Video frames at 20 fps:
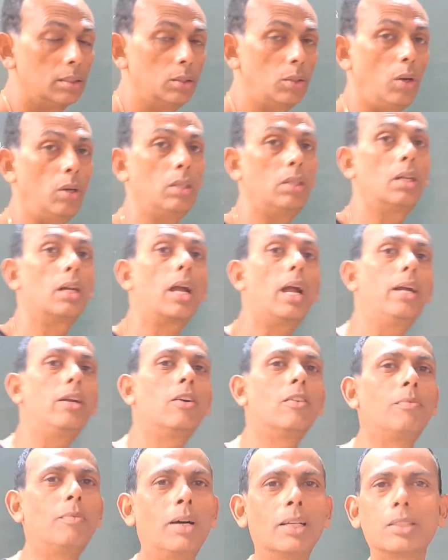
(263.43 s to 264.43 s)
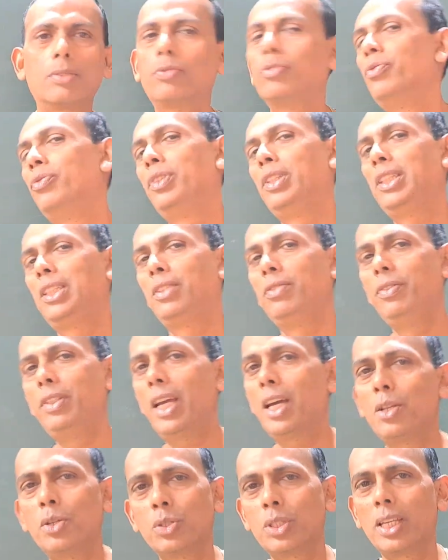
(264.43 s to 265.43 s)
not the kind of mask which we
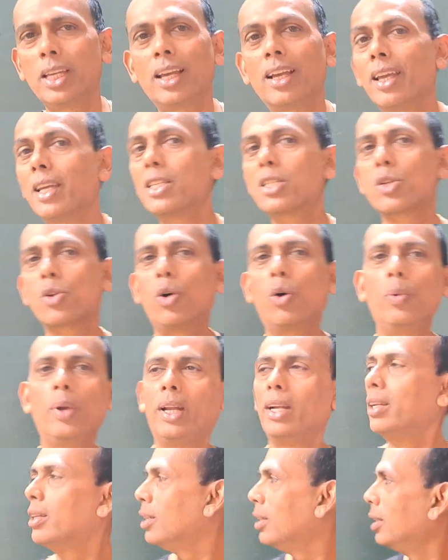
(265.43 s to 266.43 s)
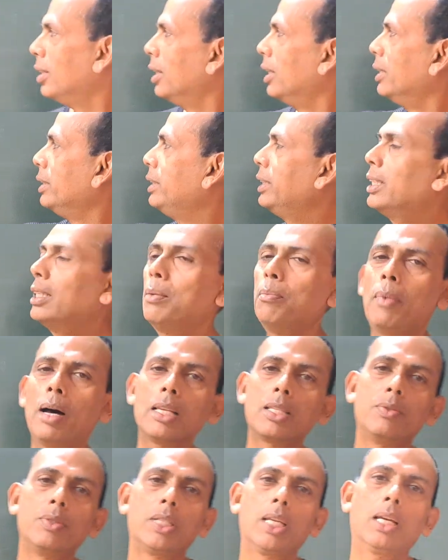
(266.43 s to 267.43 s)
are using against COVID. These are the
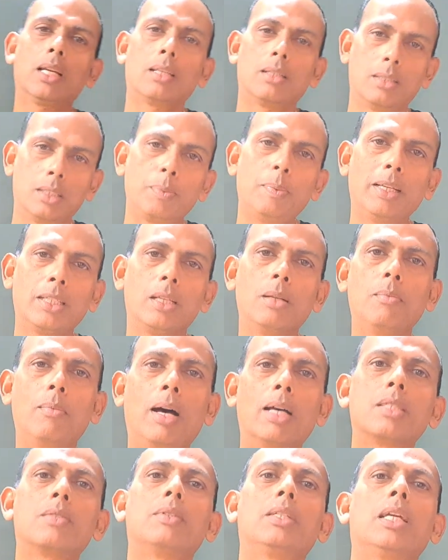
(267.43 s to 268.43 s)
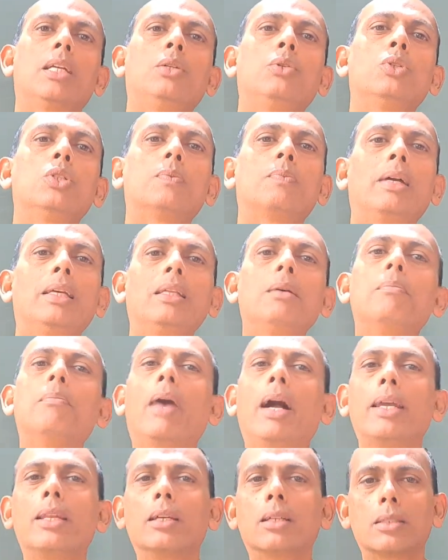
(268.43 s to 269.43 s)
masks which are special masks which are used by the
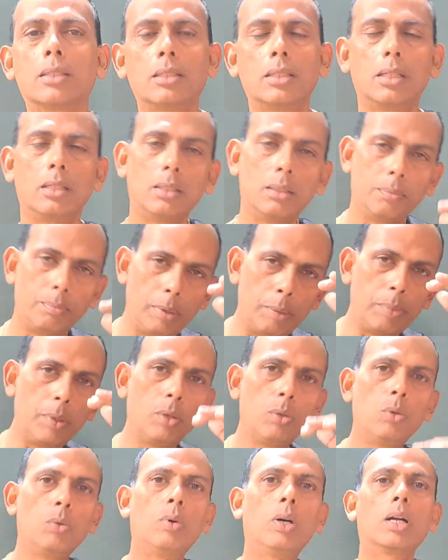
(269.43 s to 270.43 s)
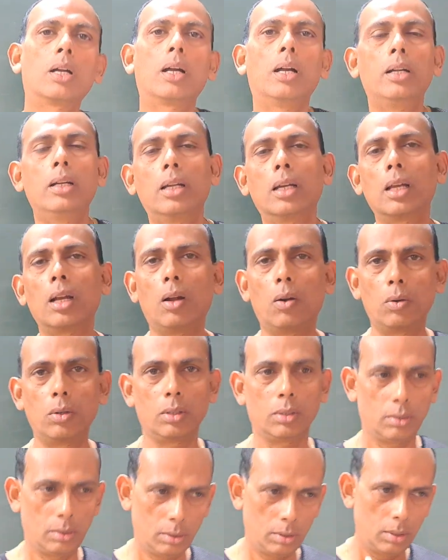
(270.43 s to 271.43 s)
miners, the people who work
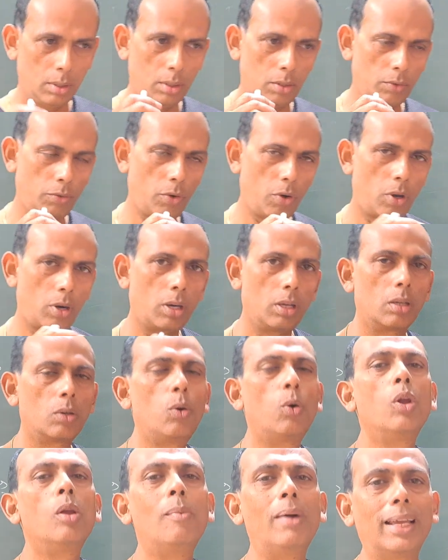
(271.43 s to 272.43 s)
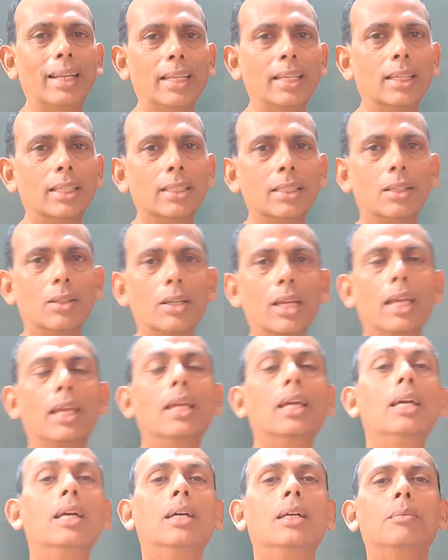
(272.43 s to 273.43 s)
underground for coal mining.
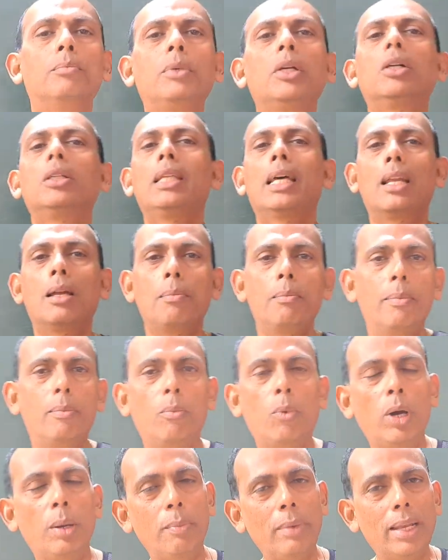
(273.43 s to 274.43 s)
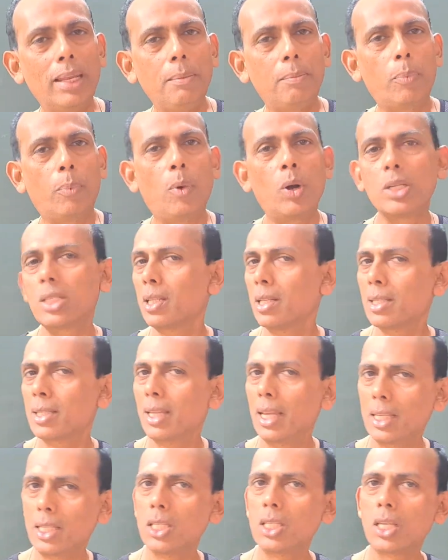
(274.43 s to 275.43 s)
Okay, because there are many poisonous
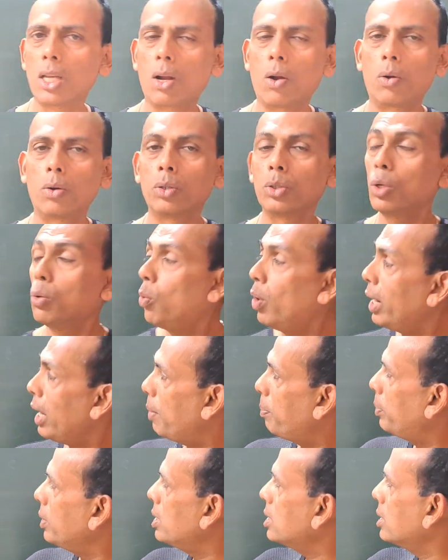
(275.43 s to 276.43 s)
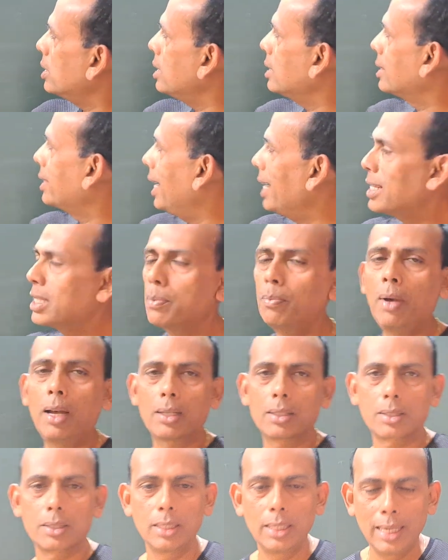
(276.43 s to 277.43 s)
gases around. So what happens? These gas
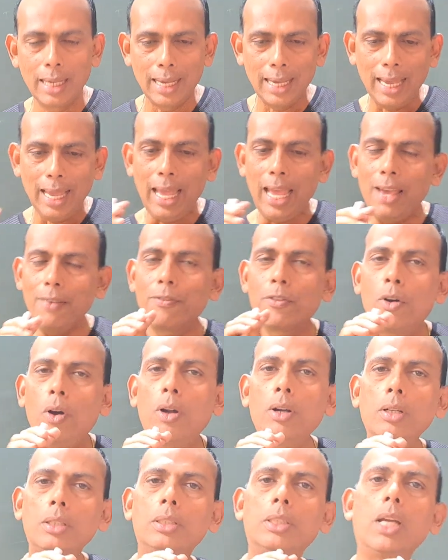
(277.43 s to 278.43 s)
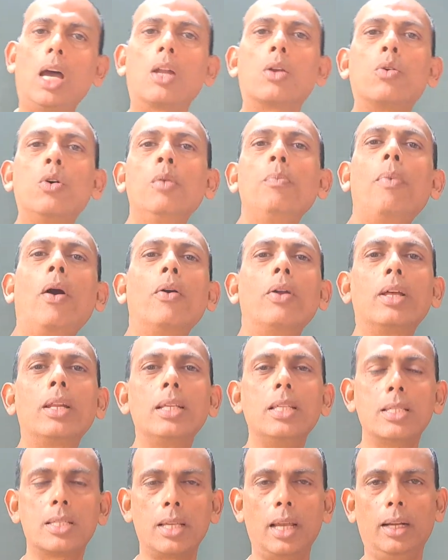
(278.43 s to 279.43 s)
masks have got charcoal powder
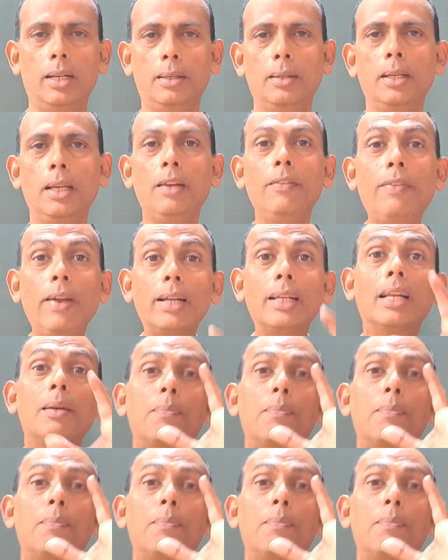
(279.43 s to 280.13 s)
inside. In fact,